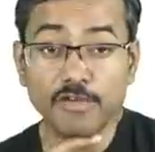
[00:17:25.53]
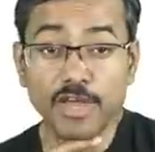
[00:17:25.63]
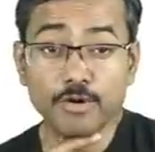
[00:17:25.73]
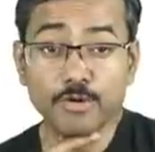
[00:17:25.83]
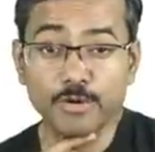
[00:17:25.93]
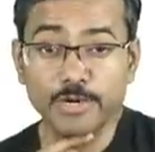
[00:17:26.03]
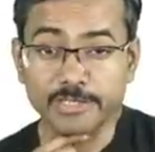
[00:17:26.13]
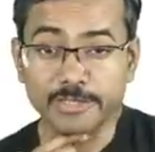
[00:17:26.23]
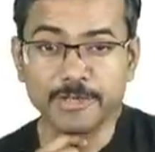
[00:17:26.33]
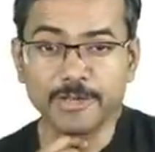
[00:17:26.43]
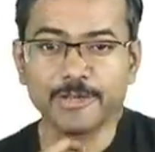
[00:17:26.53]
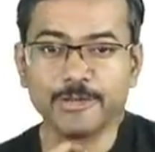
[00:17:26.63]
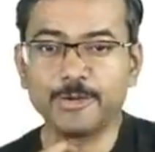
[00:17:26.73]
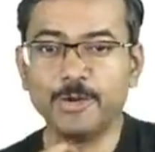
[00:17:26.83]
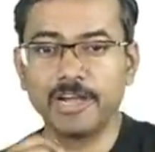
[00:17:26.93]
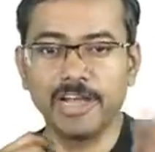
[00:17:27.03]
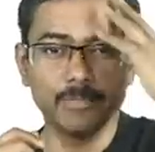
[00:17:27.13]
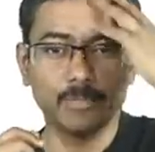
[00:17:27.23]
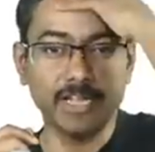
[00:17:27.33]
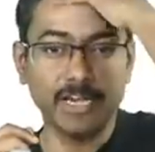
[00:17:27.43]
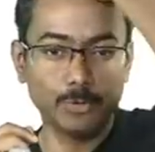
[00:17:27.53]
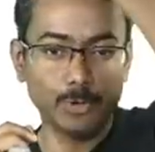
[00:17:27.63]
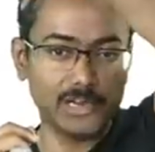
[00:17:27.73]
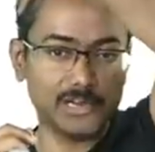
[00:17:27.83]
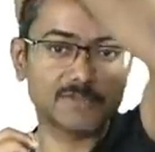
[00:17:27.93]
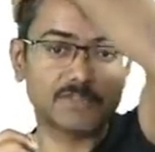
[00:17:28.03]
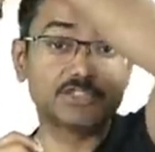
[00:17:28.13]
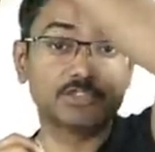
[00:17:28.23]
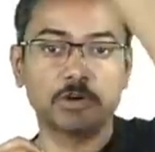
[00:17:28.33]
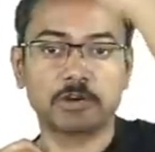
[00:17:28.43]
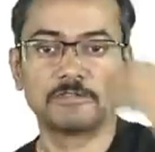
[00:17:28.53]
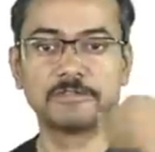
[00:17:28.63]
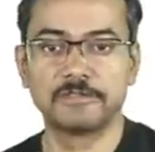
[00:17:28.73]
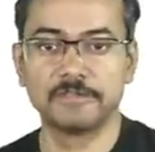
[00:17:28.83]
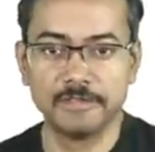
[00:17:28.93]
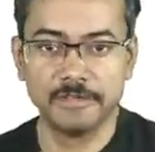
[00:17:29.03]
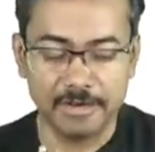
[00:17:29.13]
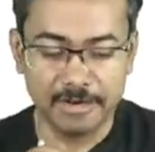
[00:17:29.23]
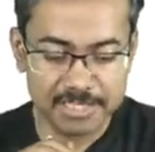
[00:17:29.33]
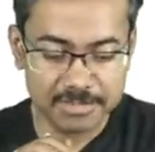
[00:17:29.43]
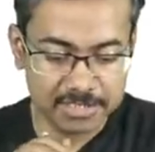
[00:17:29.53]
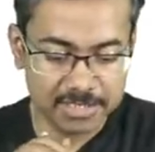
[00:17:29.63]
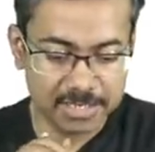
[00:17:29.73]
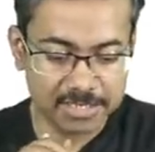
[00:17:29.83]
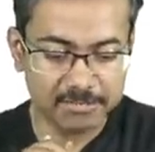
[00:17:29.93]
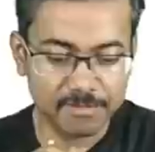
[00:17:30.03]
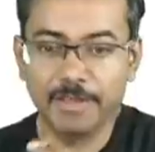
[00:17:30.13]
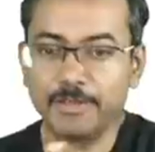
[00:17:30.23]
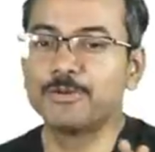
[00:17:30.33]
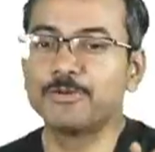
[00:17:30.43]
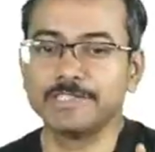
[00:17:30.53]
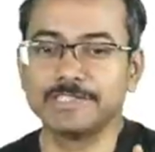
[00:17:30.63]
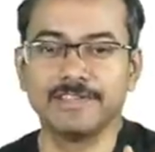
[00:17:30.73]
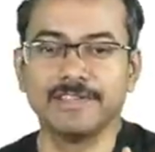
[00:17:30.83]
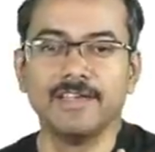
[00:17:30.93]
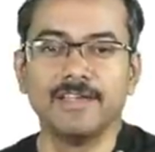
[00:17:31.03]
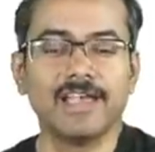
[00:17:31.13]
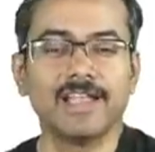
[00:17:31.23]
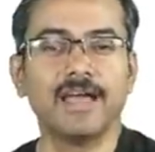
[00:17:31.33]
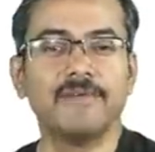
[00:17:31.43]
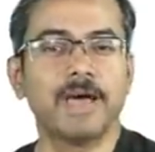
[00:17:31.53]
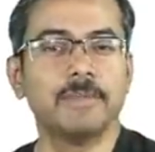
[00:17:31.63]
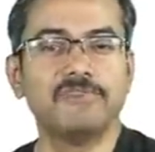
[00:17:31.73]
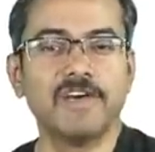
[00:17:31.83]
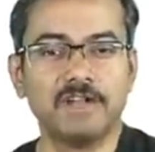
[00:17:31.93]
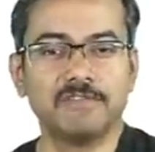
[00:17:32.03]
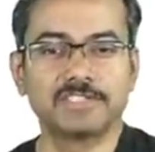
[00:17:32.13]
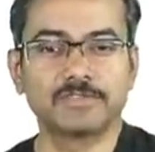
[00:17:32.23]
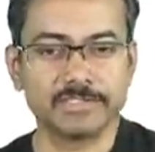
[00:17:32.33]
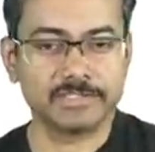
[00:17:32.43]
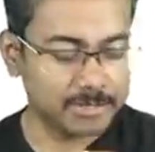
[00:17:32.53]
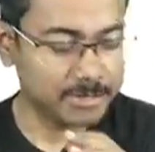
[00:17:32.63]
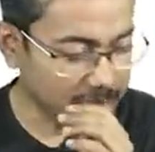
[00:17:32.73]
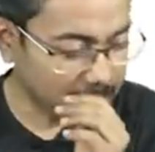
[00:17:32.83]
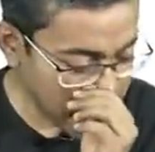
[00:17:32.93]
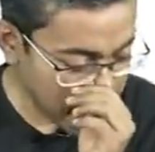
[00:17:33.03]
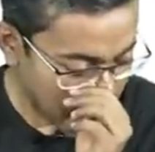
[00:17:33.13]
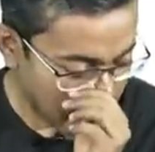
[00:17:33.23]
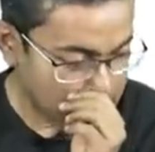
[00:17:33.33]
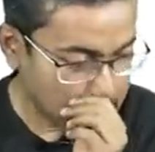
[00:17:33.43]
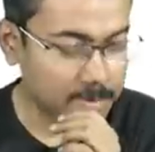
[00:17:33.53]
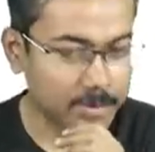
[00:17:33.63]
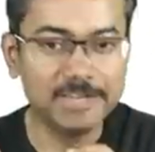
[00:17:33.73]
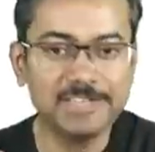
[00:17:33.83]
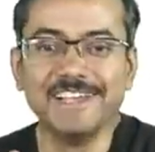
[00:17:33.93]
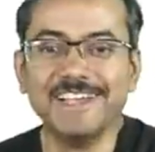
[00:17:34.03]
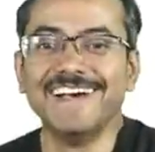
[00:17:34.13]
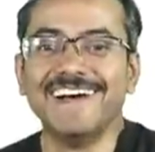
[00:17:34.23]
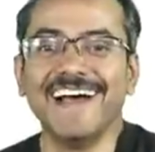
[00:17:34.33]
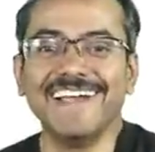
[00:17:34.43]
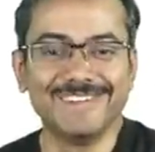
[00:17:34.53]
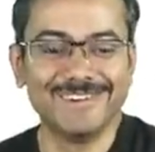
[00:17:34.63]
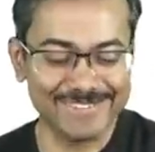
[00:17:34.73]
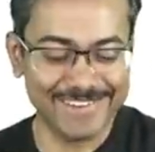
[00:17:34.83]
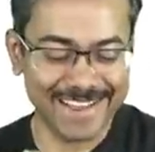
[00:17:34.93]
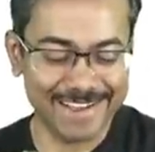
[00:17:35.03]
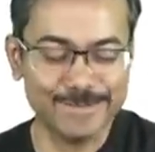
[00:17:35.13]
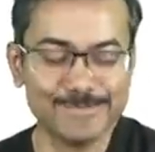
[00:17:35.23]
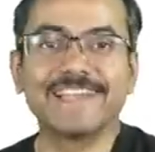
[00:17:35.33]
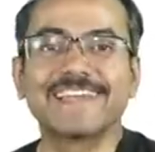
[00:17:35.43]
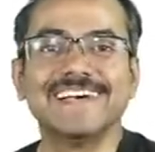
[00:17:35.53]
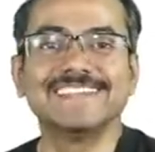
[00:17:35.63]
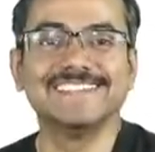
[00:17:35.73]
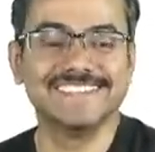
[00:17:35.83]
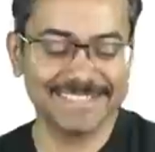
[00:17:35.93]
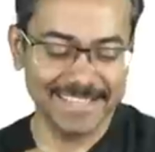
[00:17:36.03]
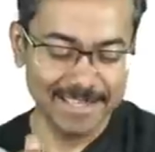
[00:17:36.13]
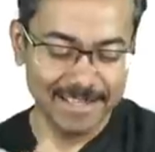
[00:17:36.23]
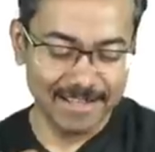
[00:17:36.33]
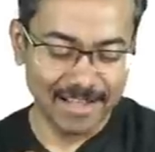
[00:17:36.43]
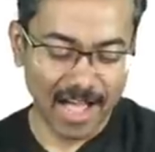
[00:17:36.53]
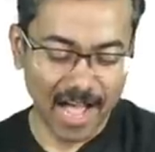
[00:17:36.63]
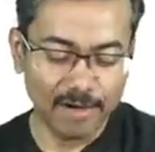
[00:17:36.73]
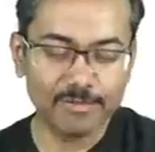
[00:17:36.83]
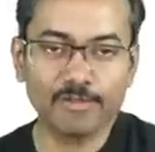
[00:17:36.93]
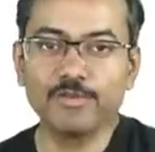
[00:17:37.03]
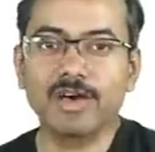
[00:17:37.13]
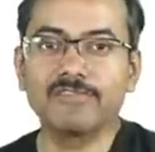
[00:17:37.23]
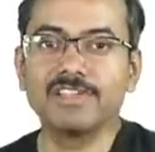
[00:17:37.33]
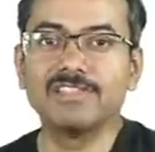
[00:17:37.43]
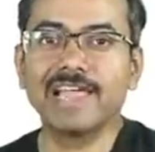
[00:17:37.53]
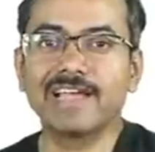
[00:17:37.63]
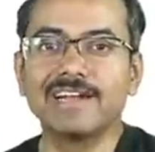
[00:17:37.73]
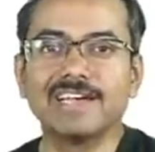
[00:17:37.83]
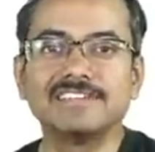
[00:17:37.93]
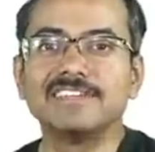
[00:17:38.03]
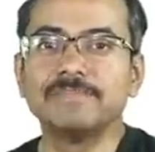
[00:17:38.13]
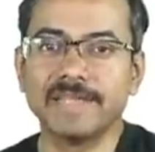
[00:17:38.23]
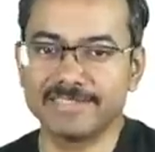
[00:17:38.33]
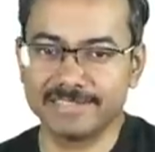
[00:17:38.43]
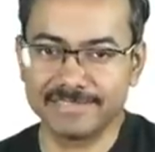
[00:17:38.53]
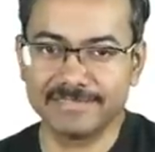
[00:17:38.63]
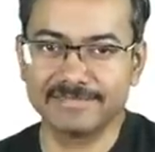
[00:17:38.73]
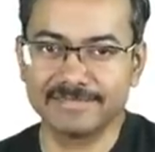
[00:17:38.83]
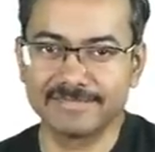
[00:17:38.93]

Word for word: Very good question. You don't need more than two colors for sure. Harshvardhan asks a very good question. And I, I'm a fan of this question. You know why? Because I know when I do my classes, half of you are with like a dozen pens.